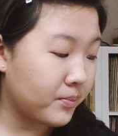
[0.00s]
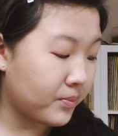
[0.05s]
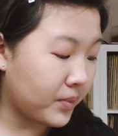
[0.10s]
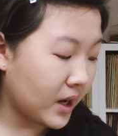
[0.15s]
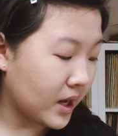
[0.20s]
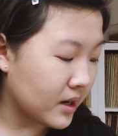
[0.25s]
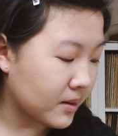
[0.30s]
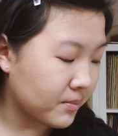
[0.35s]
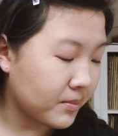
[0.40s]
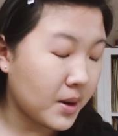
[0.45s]

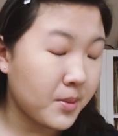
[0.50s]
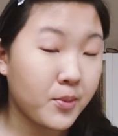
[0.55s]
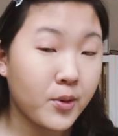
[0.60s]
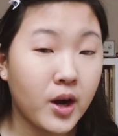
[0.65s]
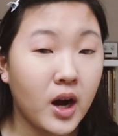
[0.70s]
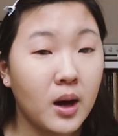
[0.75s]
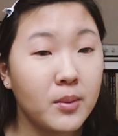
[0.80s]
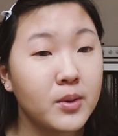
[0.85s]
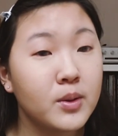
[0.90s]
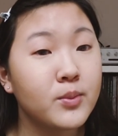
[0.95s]
But my
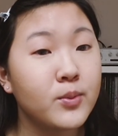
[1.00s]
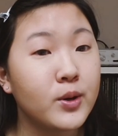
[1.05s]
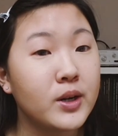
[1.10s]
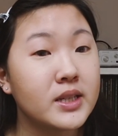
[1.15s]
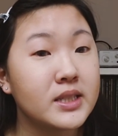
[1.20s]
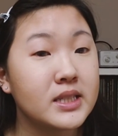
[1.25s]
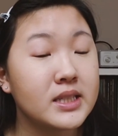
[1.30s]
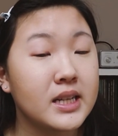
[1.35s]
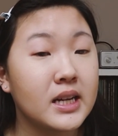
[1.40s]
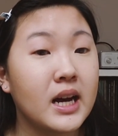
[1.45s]
problem
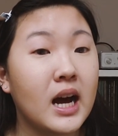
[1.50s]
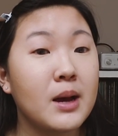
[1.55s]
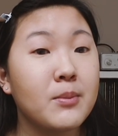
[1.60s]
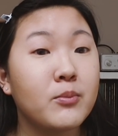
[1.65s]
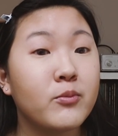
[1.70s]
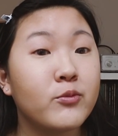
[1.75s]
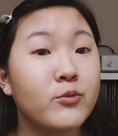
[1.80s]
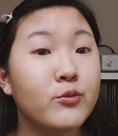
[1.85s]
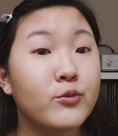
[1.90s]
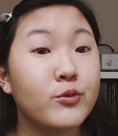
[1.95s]
was that
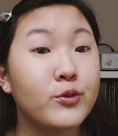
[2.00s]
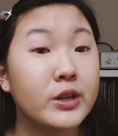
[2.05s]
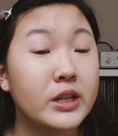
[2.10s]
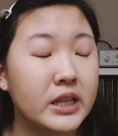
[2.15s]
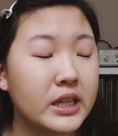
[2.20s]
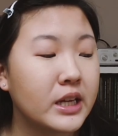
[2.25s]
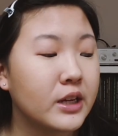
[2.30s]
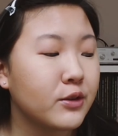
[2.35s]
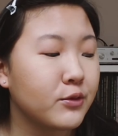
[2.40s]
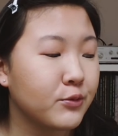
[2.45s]
I'm
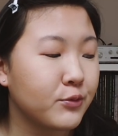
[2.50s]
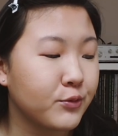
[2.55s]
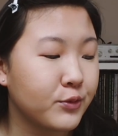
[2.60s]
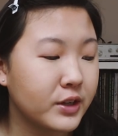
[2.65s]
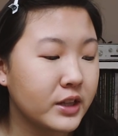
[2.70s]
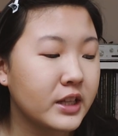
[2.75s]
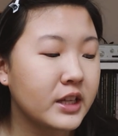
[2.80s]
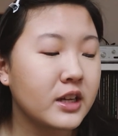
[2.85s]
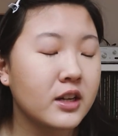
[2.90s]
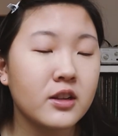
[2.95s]
really
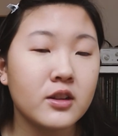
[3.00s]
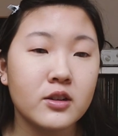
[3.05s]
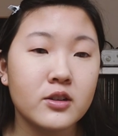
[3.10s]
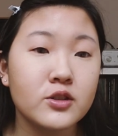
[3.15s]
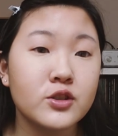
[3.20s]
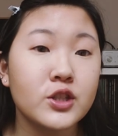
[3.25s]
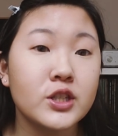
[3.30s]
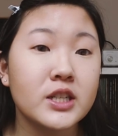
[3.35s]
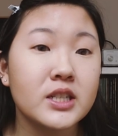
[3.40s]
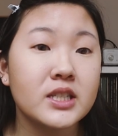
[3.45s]

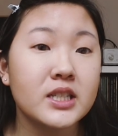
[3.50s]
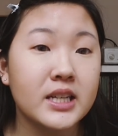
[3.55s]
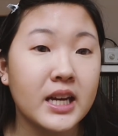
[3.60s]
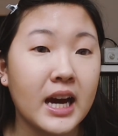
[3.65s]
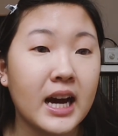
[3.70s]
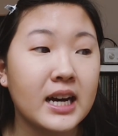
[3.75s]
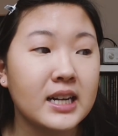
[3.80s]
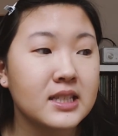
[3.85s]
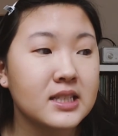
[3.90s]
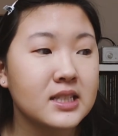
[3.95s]
allergic to
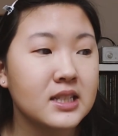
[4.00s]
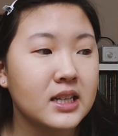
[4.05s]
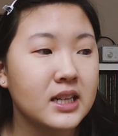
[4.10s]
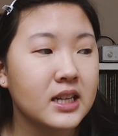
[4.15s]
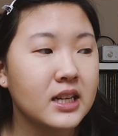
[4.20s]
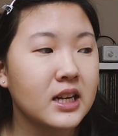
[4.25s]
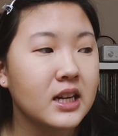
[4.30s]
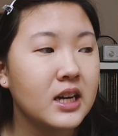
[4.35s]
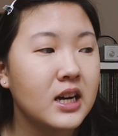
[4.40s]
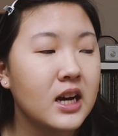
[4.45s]
cats.
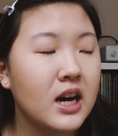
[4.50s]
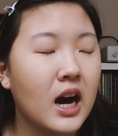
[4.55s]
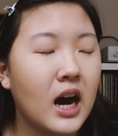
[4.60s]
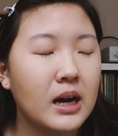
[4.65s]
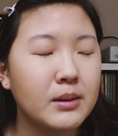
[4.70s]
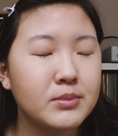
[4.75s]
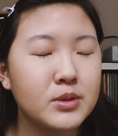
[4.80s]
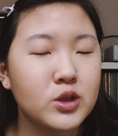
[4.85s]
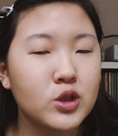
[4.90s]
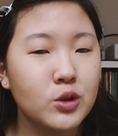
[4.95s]
Like,
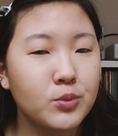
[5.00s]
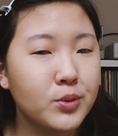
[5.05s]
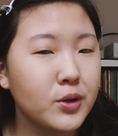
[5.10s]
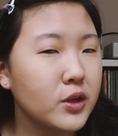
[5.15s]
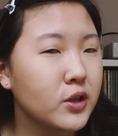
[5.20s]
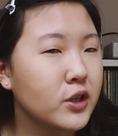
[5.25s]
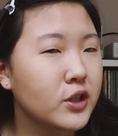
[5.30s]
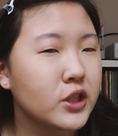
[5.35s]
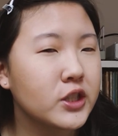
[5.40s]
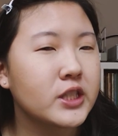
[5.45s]
I'm super
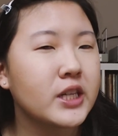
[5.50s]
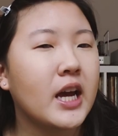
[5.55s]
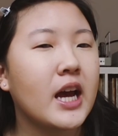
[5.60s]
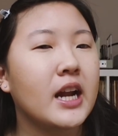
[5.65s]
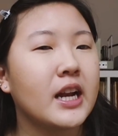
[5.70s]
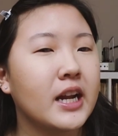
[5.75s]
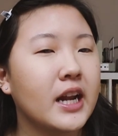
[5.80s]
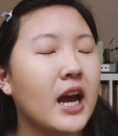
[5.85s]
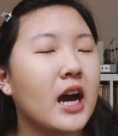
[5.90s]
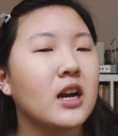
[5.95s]
allergic to
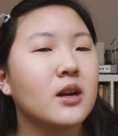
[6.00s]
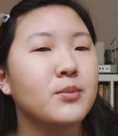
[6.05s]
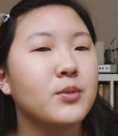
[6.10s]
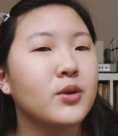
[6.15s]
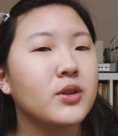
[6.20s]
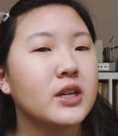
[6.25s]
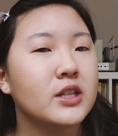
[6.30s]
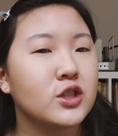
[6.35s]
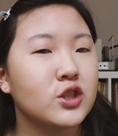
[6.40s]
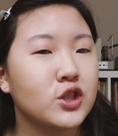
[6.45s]
any animal
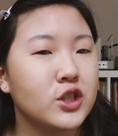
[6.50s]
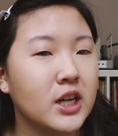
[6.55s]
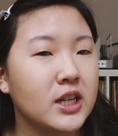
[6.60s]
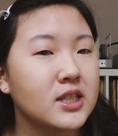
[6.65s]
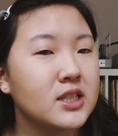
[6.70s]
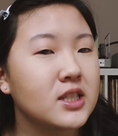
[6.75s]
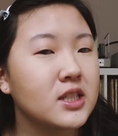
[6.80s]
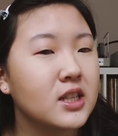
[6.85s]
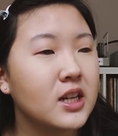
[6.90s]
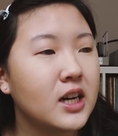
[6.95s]
that
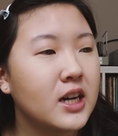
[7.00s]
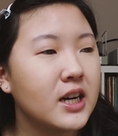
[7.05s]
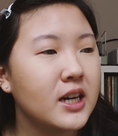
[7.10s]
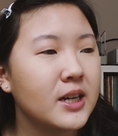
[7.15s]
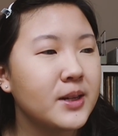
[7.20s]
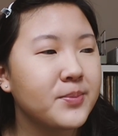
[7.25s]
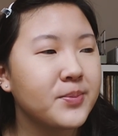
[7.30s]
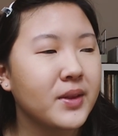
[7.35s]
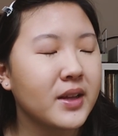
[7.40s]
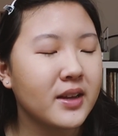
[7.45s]
sheds a
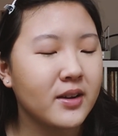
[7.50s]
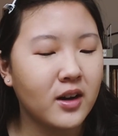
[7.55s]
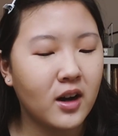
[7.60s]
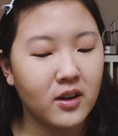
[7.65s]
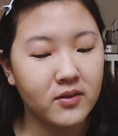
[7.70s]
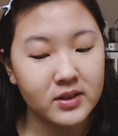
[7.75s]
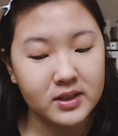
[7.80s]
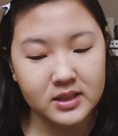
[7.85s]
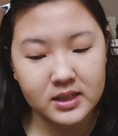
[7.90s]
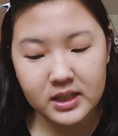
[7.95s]
lot,
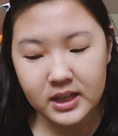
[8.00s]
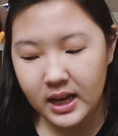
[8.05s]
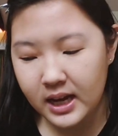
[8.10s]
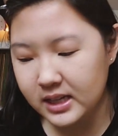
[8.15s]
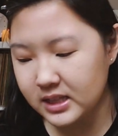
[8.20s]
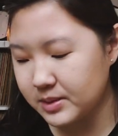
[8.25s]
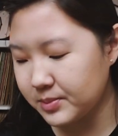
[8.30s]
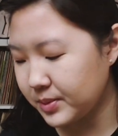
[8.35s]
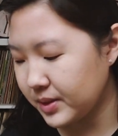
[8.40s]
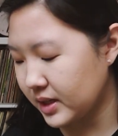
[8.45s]
obviously
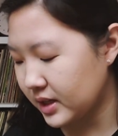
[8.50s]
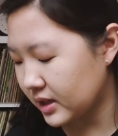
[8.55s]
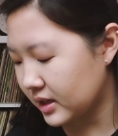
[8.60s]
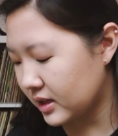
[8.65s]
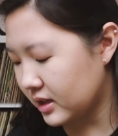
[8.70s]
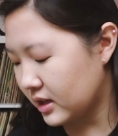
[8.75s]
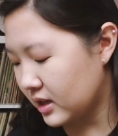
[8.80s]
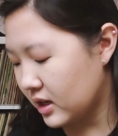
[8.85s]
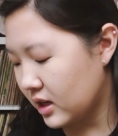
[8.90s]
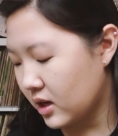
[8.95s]
cats being
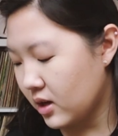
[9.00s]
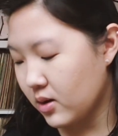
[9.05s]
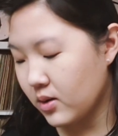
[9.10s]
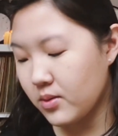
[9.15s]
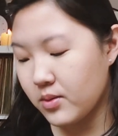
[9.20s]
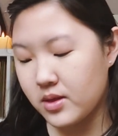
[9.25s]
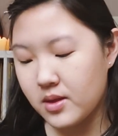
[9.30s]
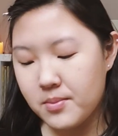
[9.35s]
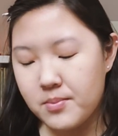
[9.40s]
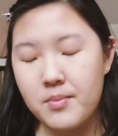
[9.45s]

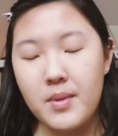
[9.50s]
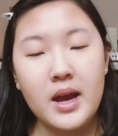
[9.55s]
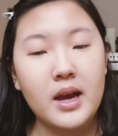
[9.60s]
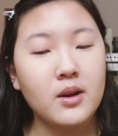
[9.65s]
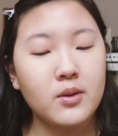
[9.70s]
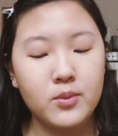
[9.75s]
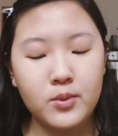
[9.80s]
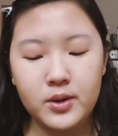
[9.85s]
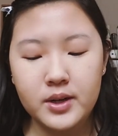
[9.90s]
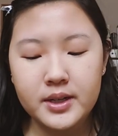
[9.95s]
the
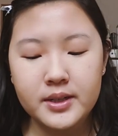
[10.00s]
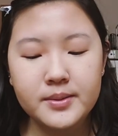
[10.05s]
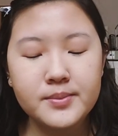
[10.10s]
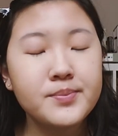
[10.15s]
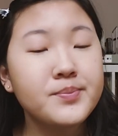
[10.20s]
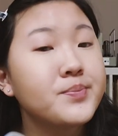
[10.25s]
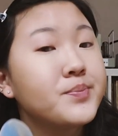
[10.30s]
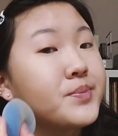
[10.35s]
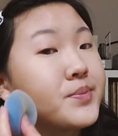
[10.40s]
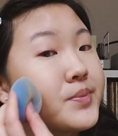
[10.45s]
main one.